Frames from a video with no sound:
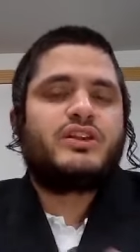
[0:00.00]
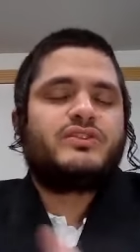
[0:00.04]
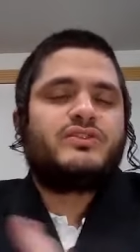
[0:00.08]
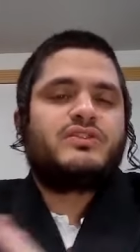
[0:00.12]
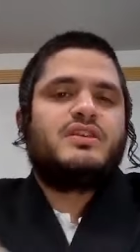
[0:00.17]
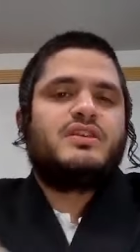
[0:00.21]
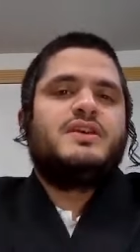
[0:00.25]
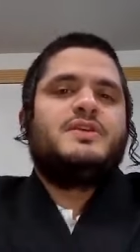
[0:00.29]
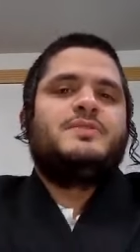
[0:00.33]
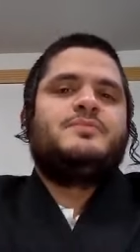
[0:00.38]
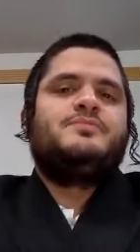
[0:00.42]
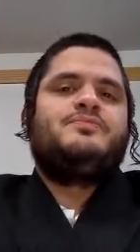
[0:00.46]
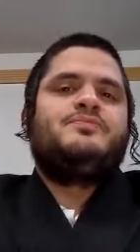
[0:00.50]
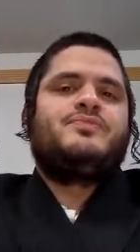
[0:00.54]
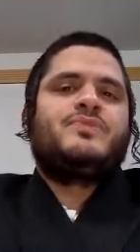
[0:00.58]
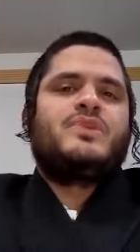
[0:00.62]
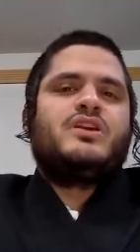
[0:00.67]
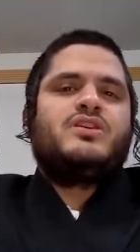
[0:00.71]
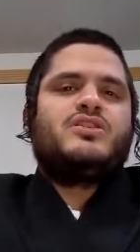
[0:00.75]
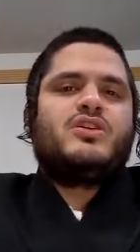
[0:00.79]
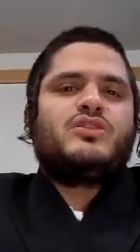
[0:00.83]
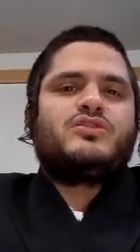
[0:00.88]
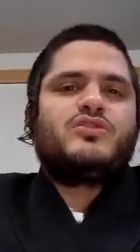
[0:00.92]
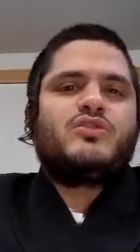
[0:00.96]
But
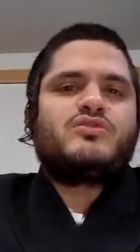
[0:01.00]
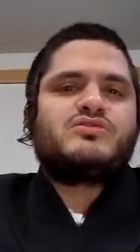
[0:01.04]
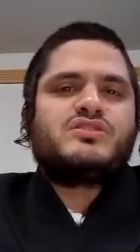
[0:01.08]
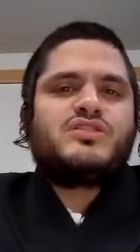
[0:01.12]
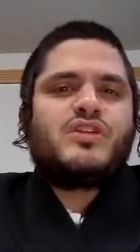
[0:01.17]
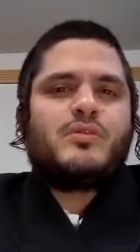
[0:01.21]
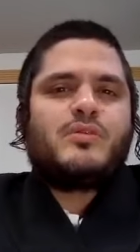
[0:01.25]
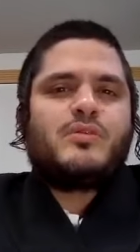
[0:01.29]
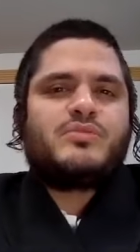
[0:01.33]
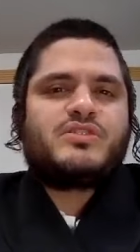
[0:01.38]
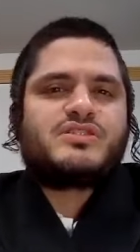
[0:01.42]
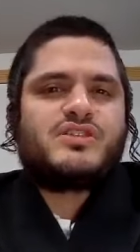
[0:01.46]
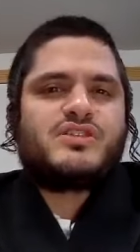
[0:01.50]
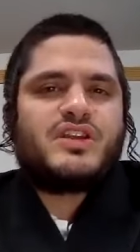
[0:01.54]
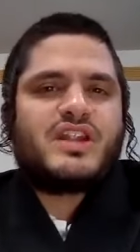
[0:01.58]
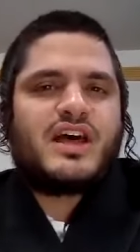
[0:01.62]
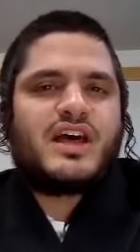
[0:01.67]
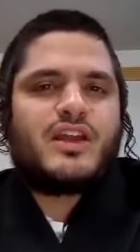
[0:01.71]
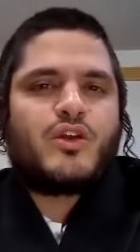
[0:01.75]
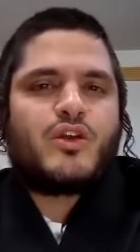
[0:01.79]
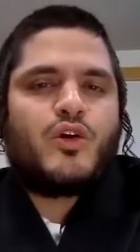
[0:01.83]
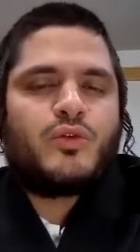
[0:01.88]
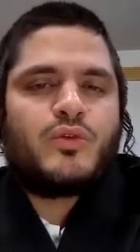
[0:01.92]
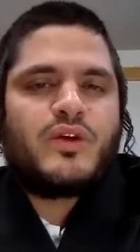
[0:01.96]
you know those numbers are
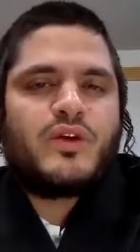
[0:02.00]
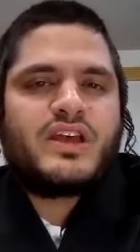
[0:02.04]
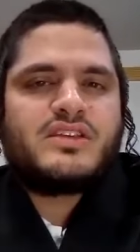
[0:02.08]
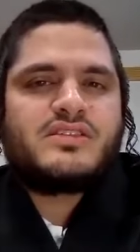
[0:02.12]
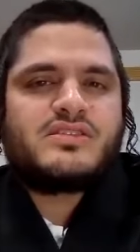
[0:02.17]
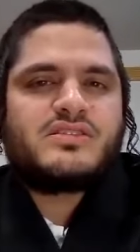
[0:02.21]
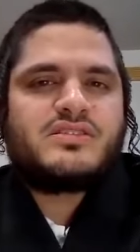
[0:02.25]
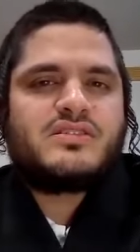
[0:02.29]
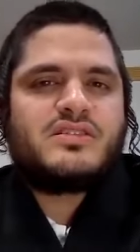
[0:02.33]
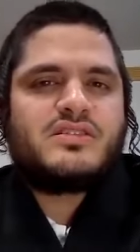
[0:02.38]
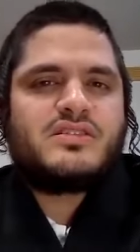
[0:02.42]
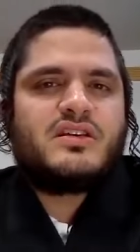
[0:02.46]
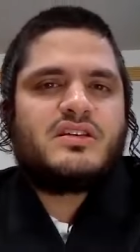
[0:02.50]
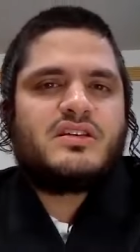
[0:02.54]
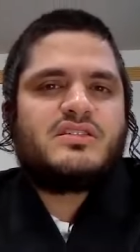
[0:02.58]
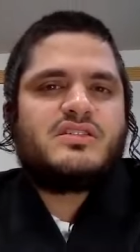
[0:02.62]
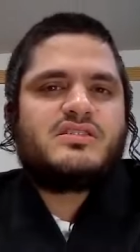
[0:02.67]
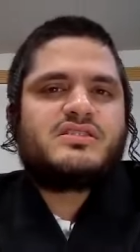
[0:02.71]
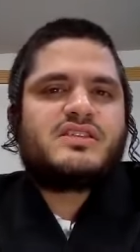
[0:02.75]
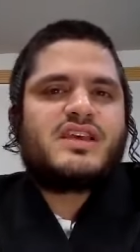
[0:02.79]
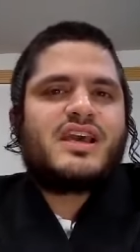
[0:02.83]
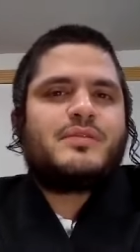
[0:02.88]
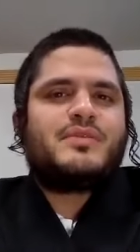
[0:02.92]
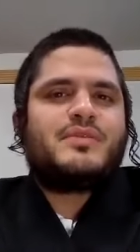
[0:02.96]
not always
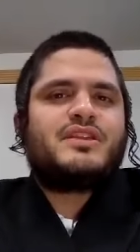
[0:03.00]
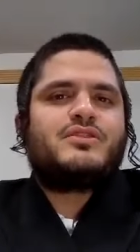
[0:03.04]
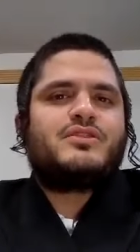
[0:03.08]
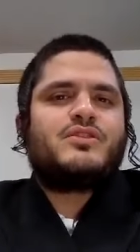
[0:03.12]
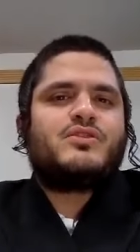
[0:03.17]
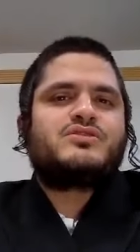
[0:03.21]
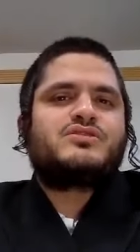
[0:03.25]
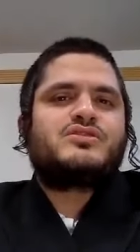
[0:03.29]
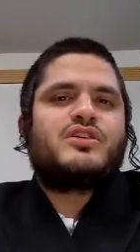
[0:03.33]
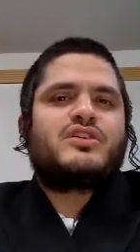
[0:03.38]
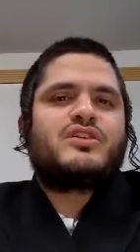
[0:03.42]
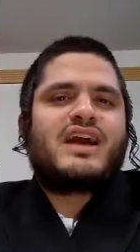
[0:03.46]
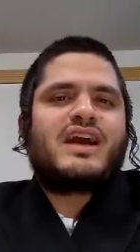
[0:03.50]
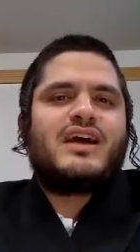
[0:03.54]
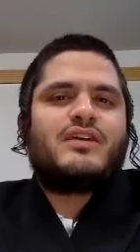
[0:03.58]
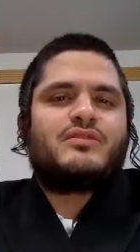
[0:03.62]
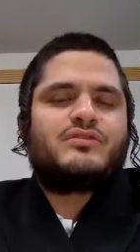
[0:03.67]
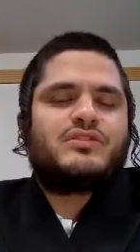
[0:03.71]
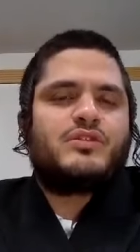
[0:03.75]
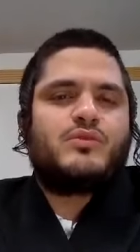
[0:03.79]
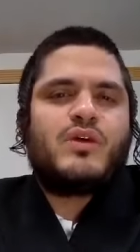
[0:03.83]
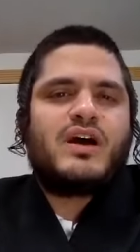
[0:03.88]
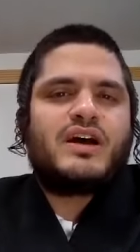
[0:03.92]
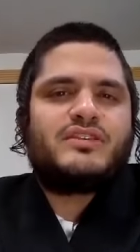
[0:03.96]
uh, the same, and those are
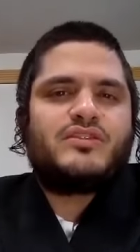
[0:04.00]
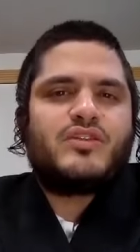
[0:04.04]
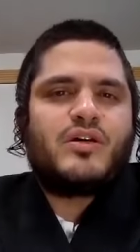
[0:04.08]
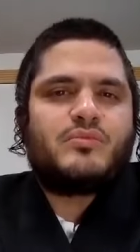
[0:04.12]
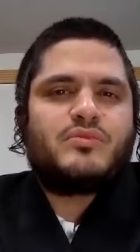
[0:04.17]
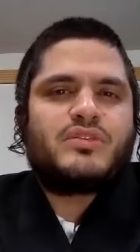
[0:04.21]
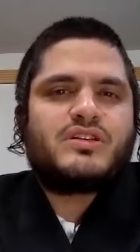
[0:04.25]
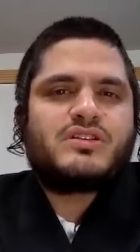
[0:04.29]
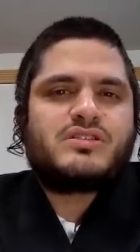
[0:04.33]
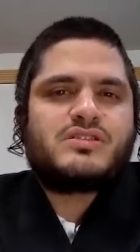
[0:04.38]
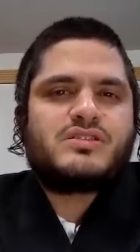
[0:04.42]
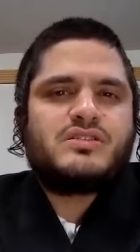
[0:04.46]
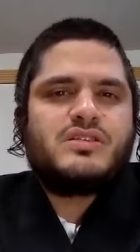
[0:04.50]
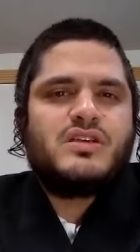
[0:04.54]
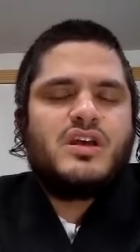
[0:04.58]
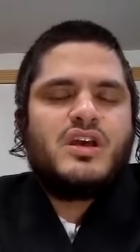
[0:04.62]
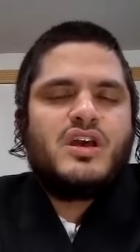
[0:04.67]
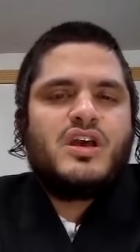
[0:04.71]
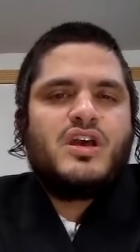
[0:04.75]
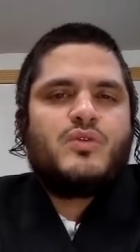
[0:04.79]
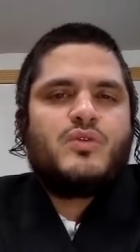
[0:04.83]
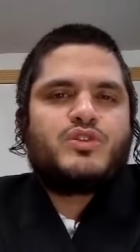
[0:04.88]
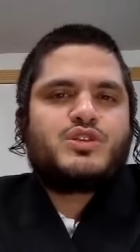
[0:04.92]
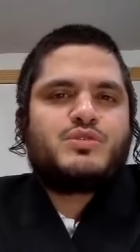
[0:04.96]
county-wide numbers
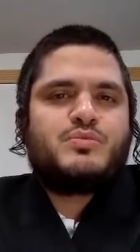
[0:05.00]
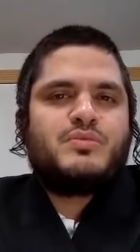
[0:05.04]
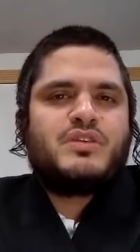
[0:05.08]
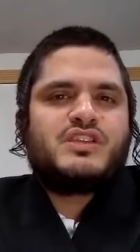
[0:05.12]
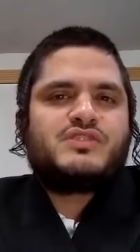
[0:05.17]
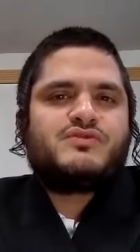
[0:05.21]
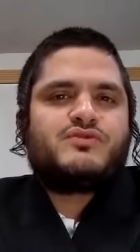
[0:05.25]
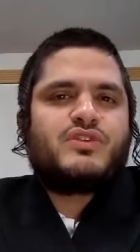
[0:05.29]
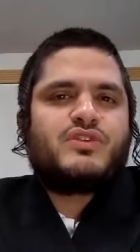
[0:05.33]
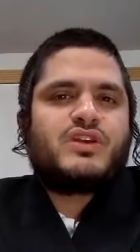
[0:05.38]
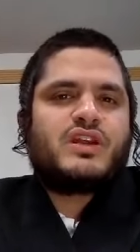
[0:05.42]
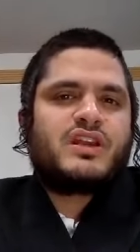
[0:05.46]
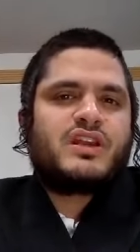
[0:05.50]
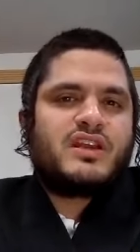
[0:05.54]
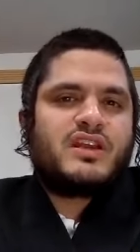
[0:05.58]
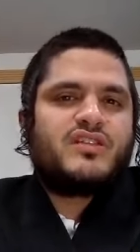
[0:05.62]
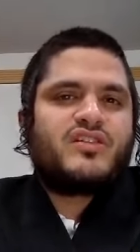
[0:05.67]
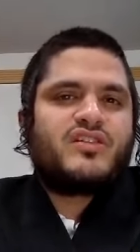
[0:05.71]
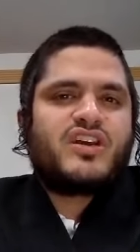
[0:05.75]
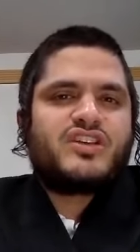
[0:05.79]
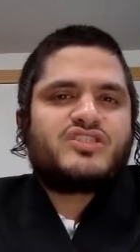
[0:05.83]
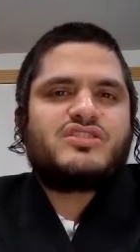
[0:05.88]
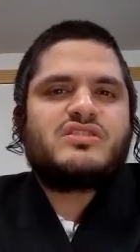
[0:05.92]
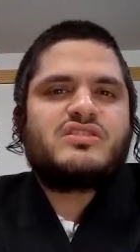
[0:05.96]
which means for a
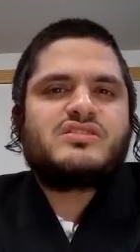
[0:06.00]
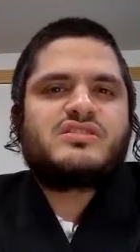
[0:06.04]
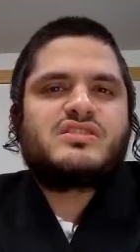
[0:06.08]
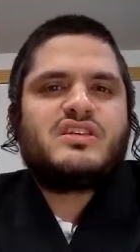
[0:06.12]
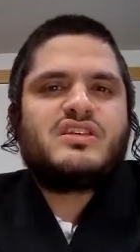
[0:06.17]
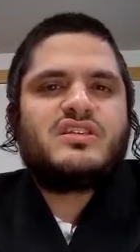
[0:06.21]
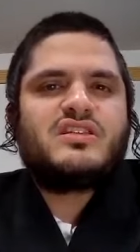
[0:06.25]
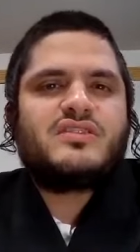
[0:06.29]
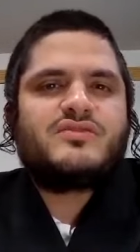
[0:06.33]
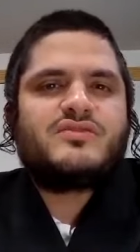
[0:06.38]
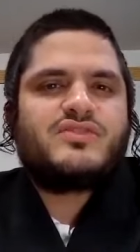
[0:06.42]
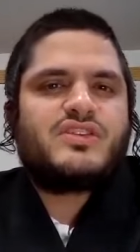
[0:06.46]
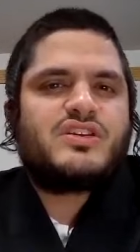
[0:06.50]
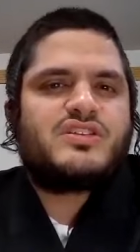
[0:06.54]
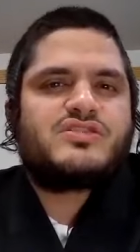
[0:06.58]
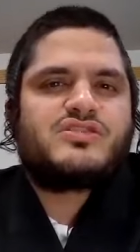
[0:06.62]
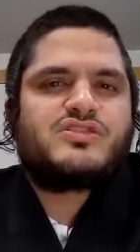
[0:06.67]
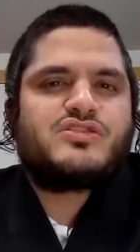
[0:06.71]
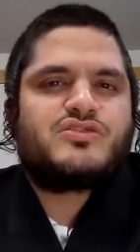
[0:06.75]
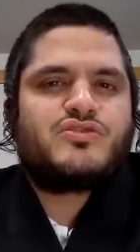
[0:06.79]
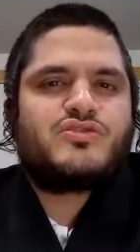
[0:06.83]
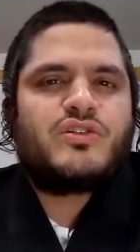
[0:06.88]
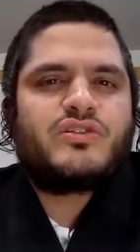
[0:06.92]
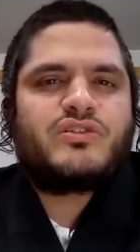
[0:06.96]
congressional seat, if
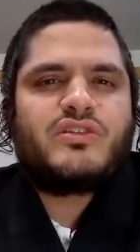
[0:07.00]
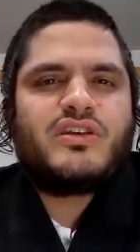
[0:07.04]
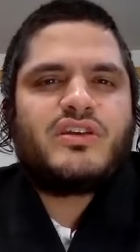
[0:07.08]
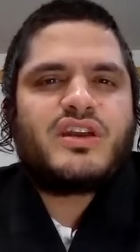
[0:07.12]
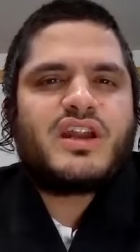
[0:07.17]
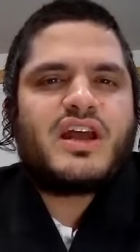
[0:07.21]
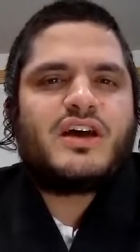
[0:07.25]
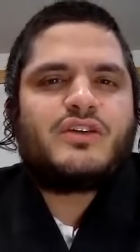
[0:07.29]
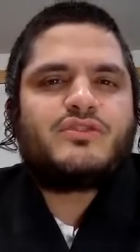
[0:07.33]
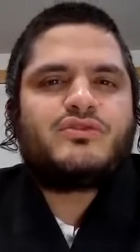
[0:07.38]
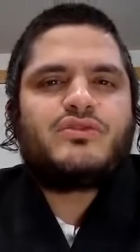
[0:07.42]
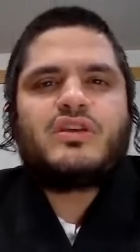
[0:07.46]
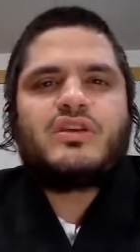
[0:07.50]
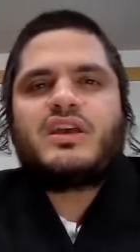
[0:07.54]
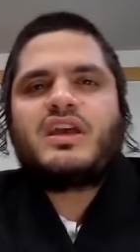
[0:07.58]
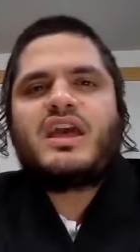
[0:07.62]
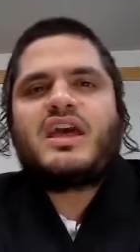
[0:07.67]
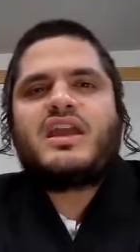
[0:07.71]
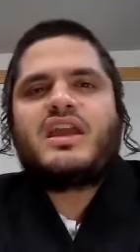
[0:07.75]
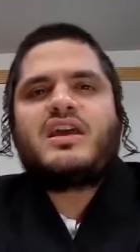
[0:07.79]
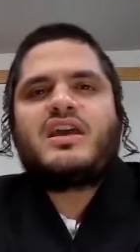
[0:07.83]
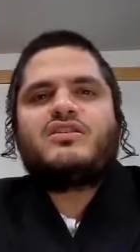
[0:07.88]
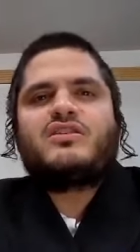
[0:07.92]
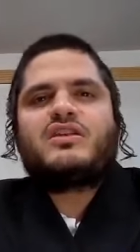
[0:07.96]
there's strong turnout, you can
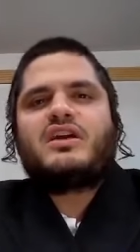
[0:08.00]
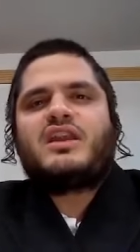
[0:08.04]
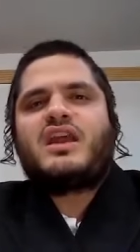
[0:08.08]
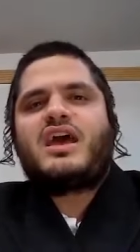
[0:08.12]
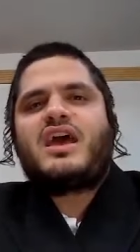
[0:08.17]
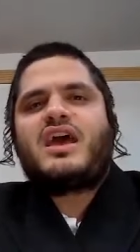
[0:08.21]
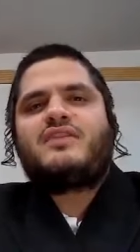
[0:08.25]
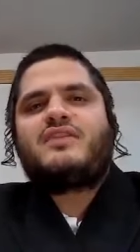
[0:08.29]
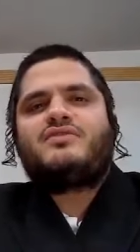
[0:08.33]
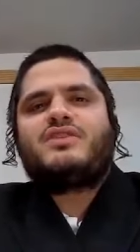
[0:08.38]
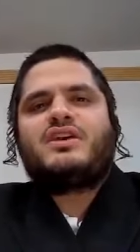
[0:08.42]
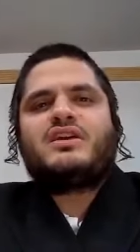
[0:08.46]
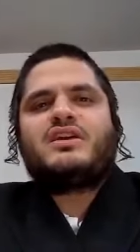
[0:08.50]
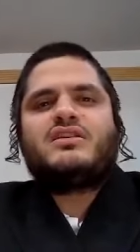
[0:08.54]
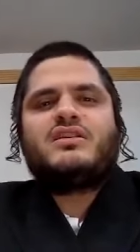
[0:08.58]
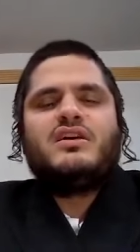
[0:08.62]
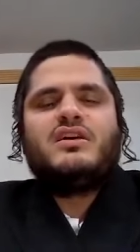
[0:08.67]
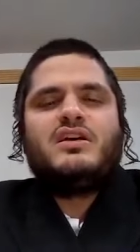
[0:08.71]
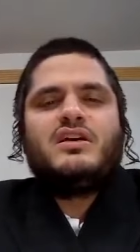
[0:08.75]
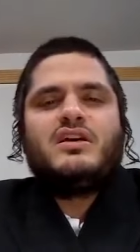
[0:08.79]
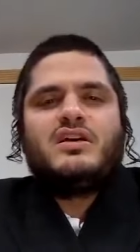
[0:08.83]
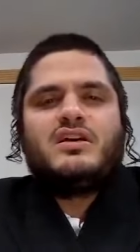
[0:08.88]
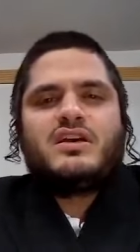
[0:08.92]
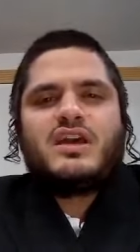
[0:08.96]
get you can have
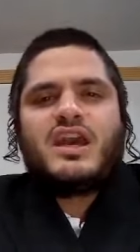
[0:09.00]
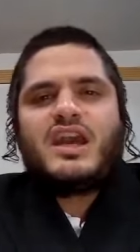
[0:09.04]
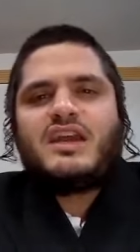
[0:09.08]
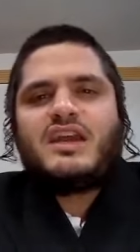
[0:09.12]
there